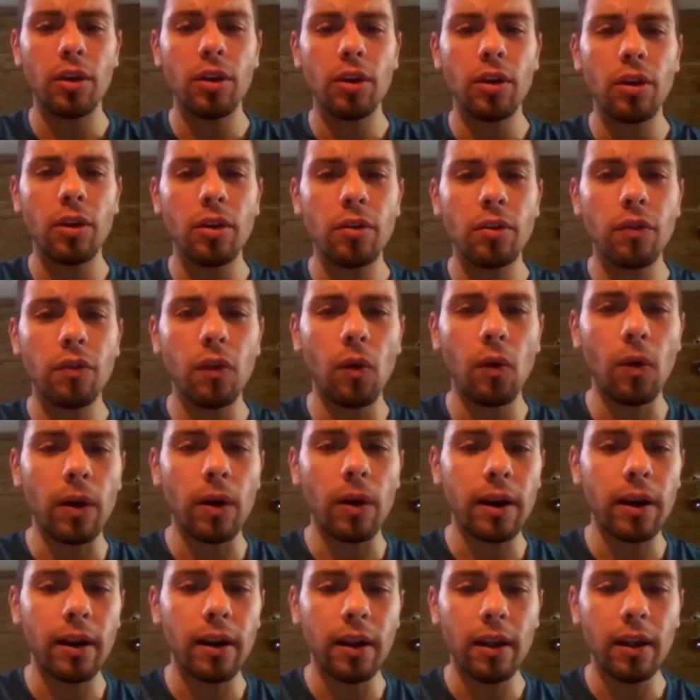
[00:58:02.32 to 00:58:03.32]

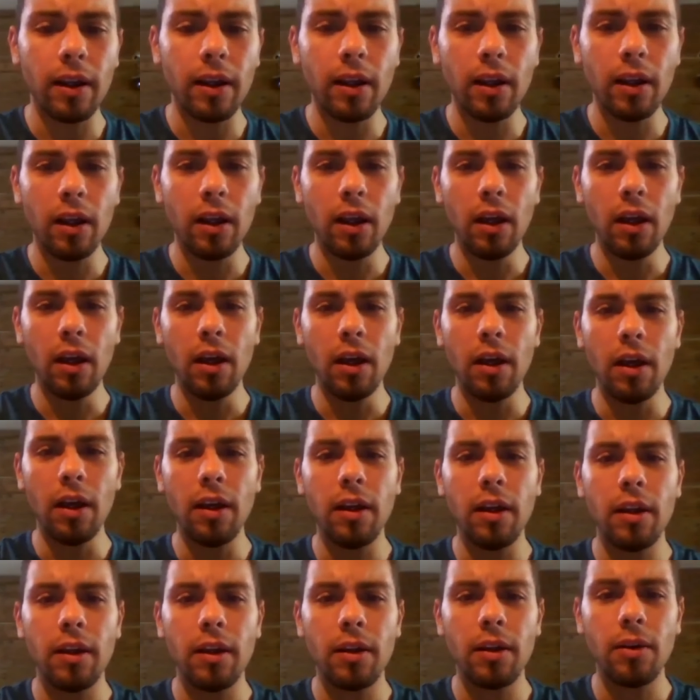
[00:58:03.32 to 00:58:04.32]
Four,
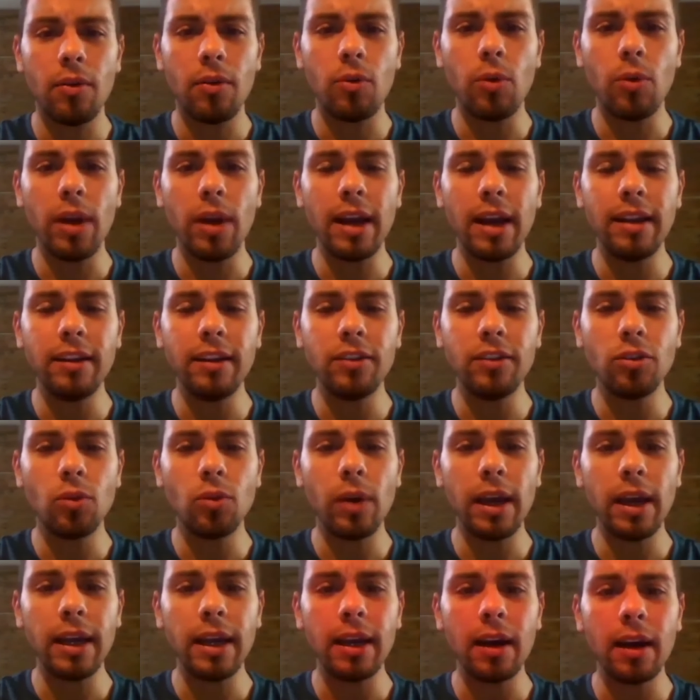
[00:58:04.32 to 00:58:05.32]
ready to
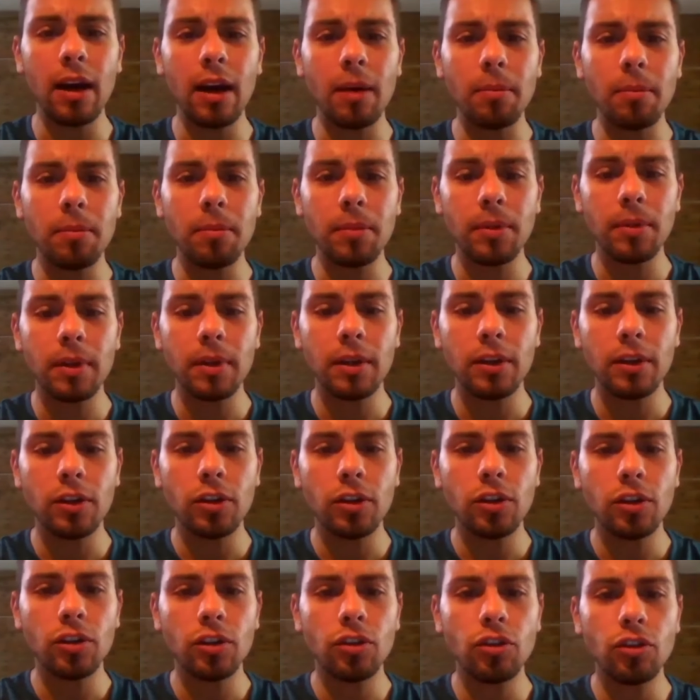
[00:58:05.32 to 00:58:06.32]
wake up.
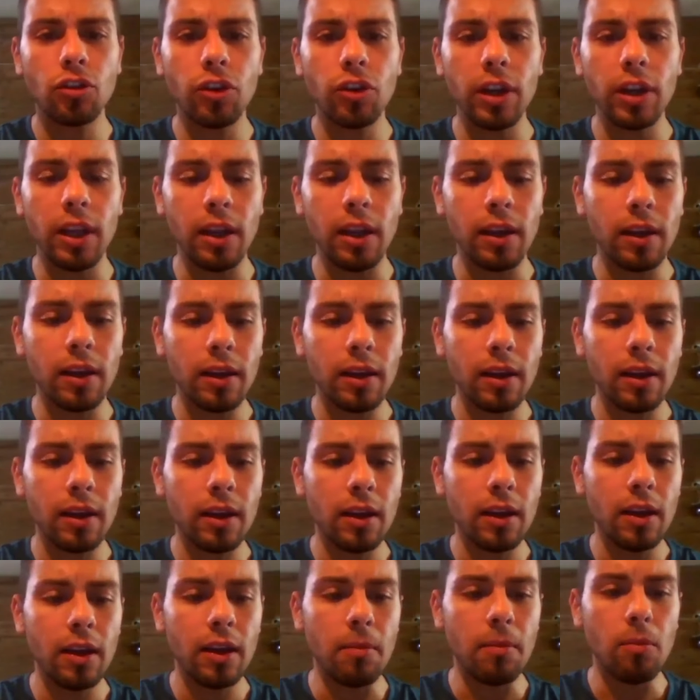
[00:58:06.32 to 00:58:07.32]
Three,
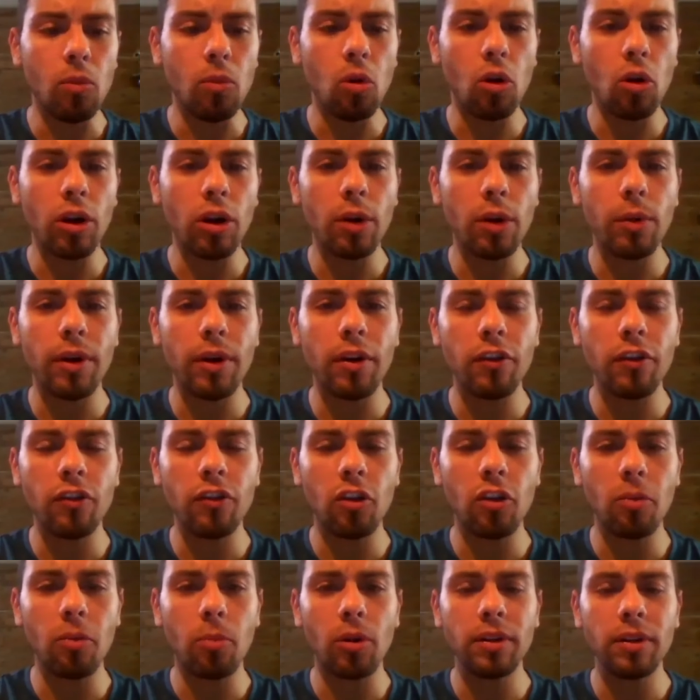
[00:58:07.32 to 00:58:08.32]
more aware of
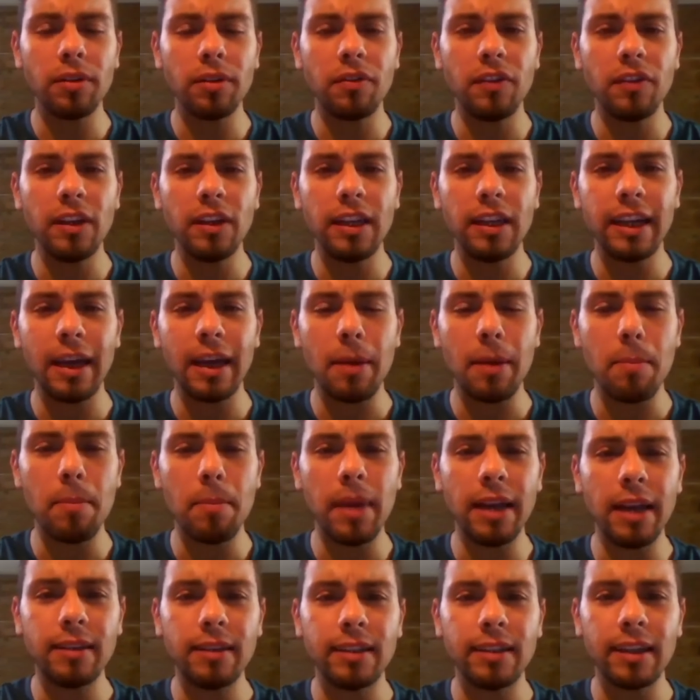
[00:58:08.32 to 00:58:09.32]
your body, feeling
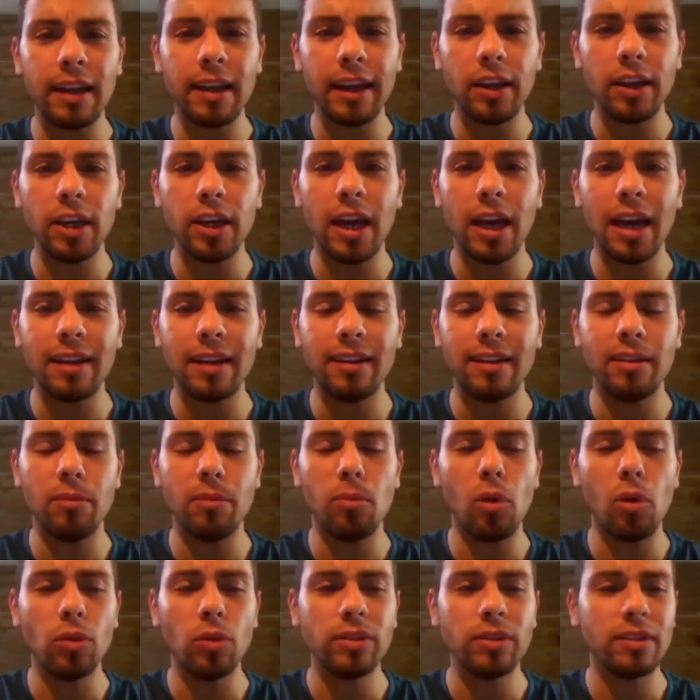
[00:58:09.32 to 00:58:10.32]
amazing like you had the
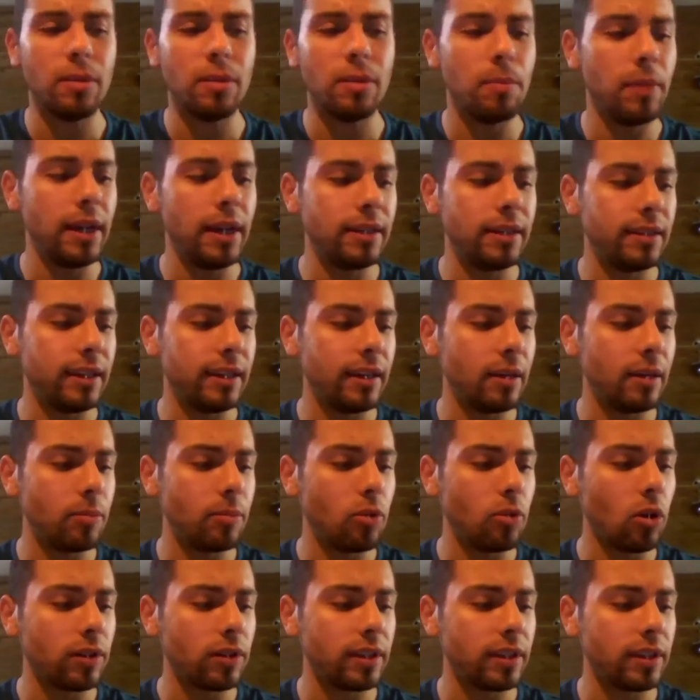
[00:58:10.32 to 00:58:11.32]
most amazing
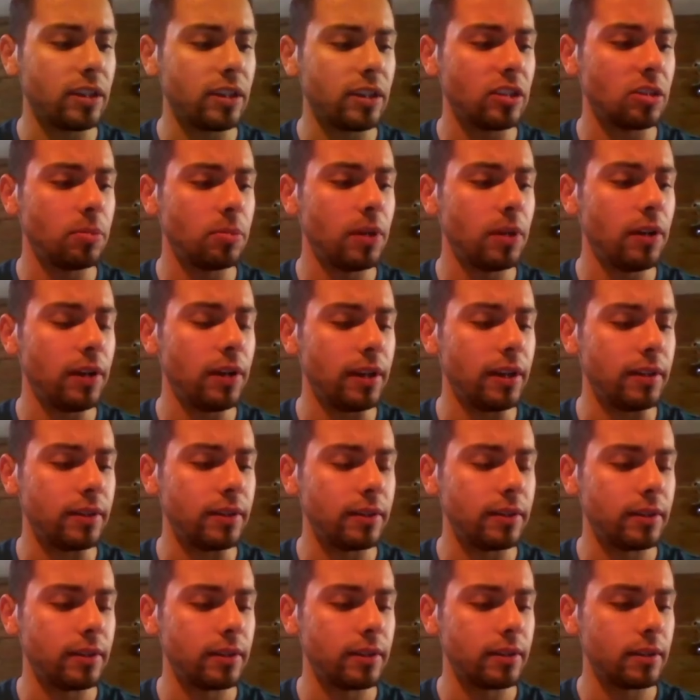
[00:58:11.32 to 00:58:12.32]
hypnotic
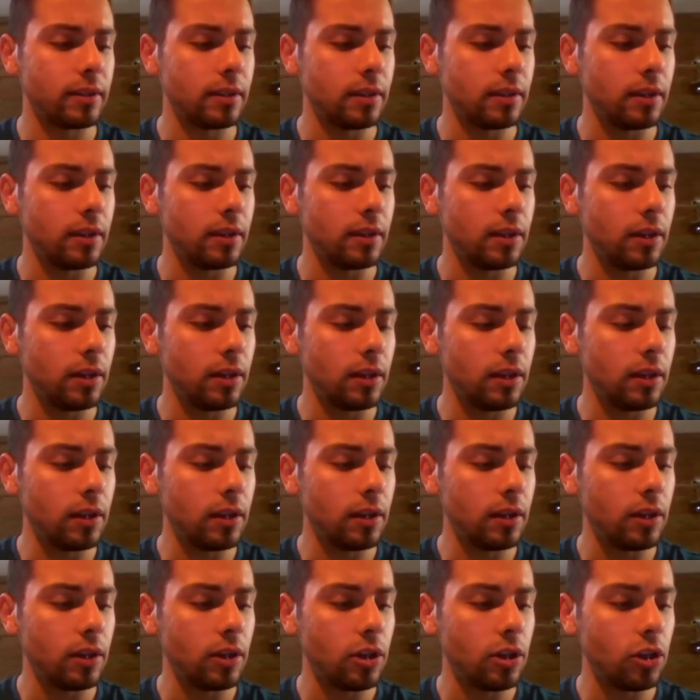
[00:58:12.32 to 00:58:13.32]
experience.
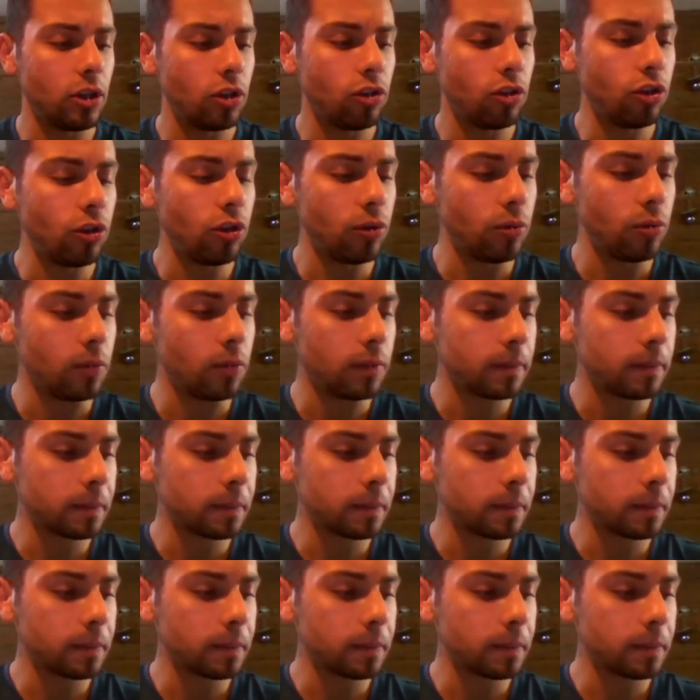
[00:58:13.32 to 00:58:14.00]
Two,